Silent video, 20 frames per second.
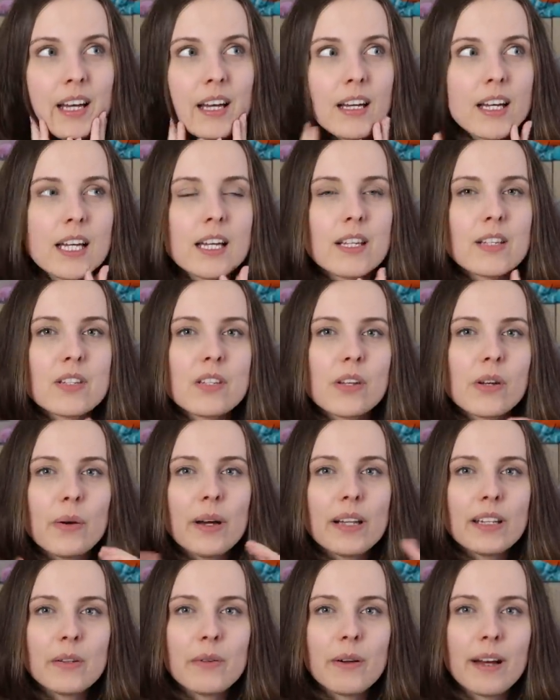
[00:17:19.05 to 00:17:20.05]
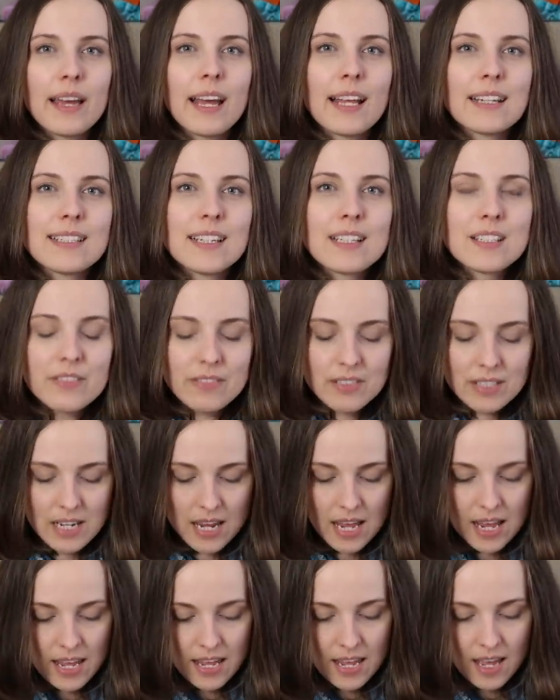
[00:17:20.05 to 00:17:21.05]
Uh, so anyway, at the end of the
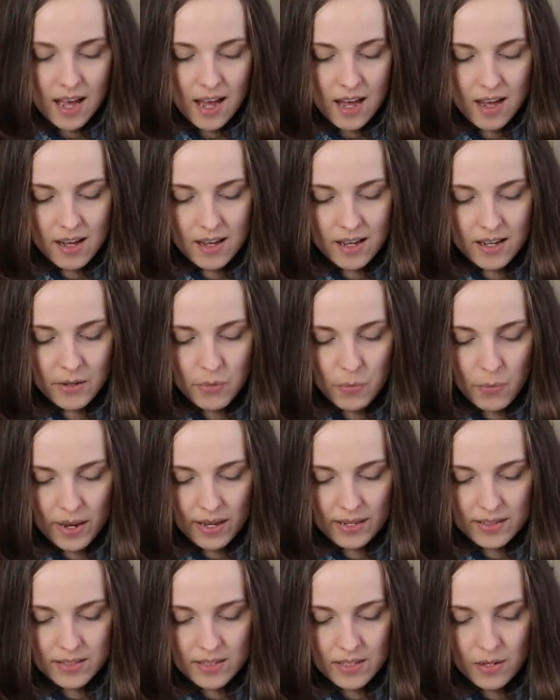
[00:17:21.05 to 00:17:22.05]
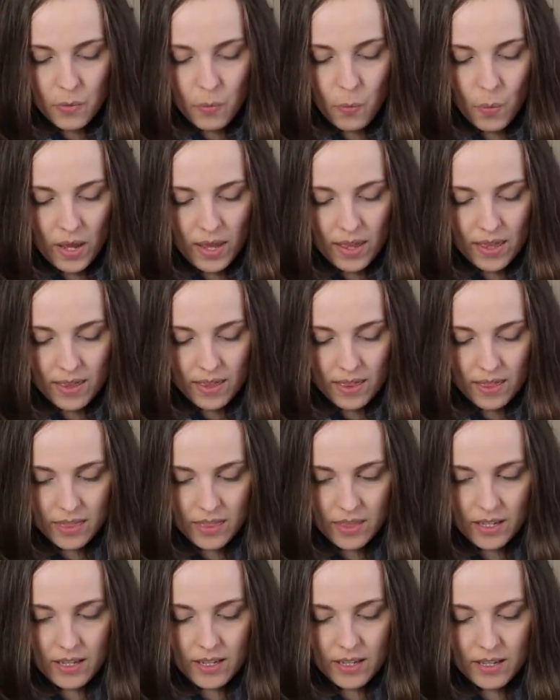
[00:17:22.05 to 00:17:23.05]
day, I went with,
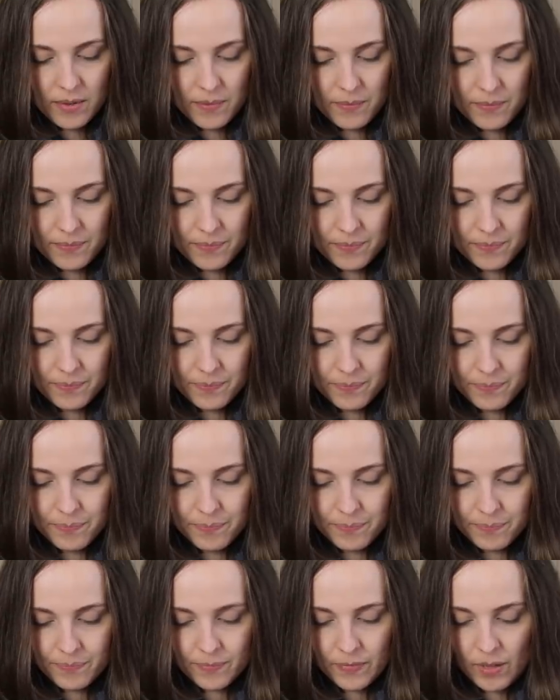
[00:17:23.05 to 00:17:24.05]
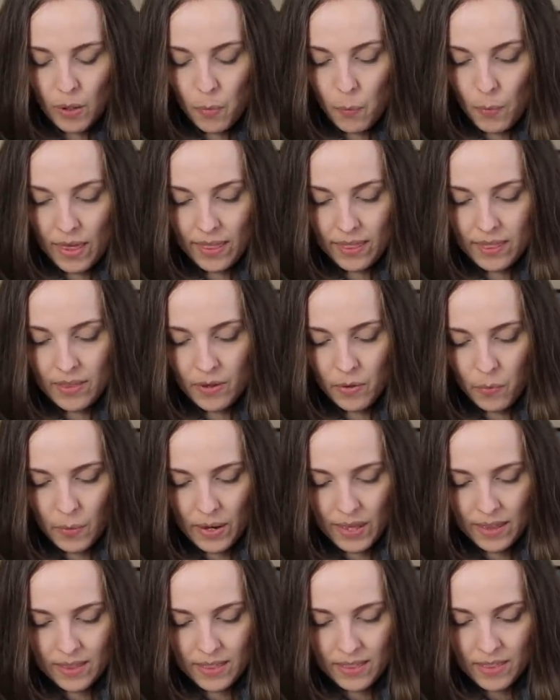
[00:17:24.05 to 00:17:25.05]
uh, with,
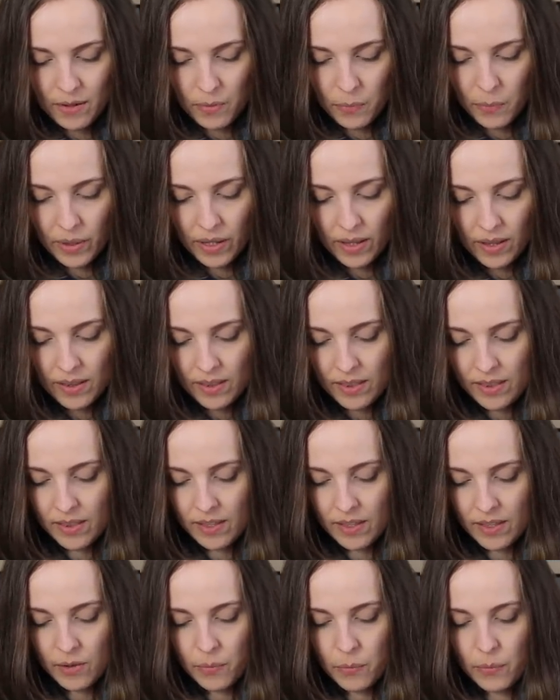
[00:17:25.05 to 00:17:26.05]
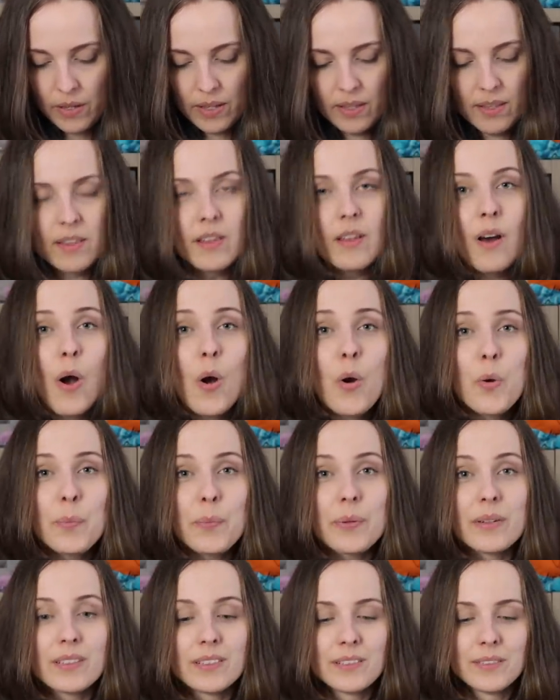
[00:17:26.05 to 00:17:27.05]
with, with, with
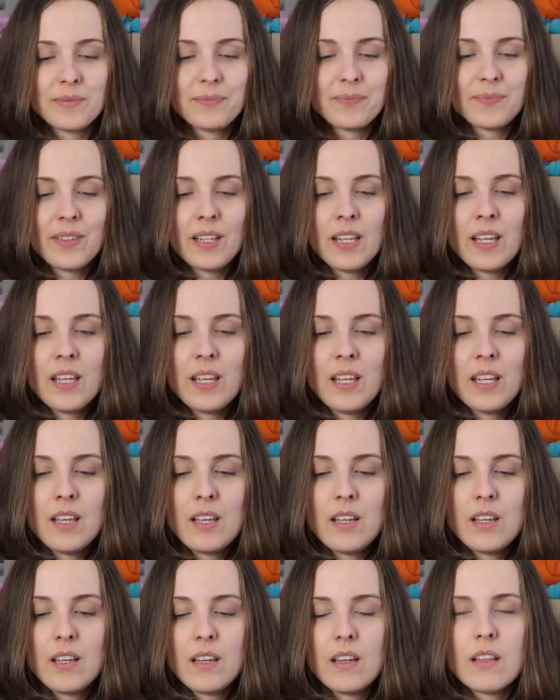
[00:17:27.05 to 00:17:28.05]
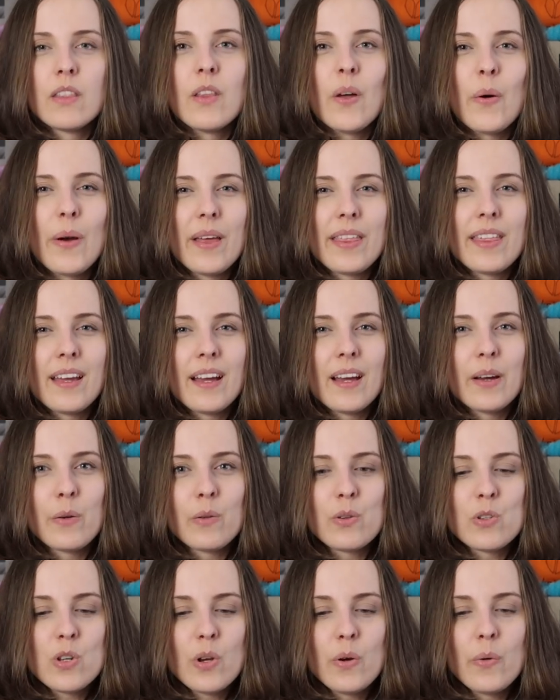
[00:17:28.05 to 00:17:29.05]
Opal. No, I think I
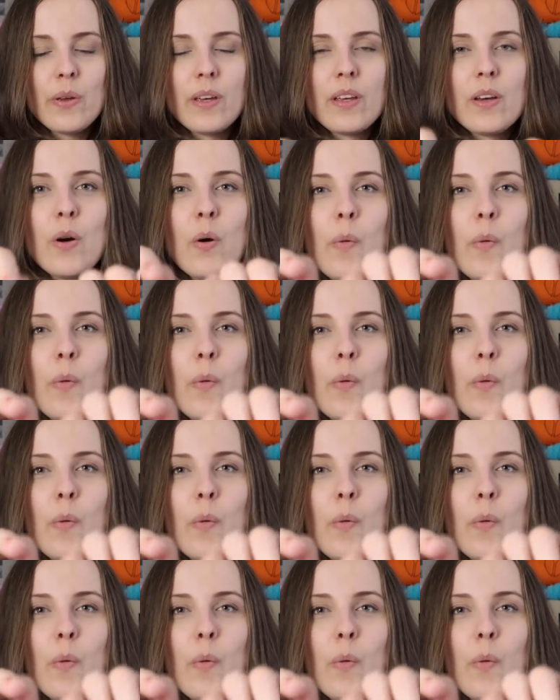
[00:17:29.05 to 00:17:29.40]
was showing